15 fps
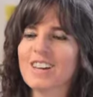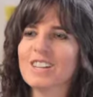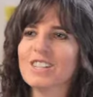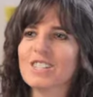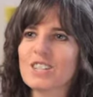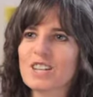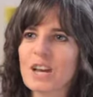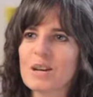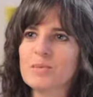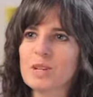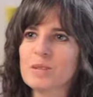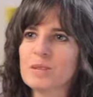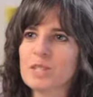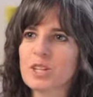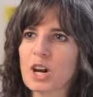Today I'm going to
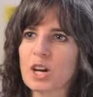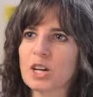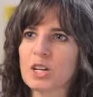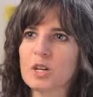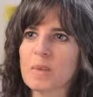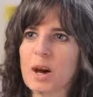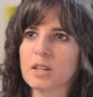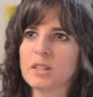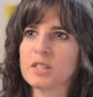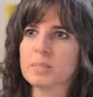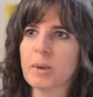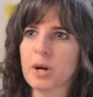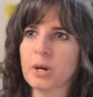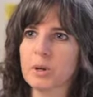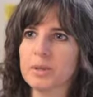be talking about
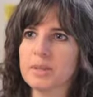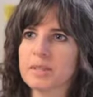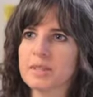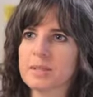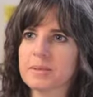SMART goals.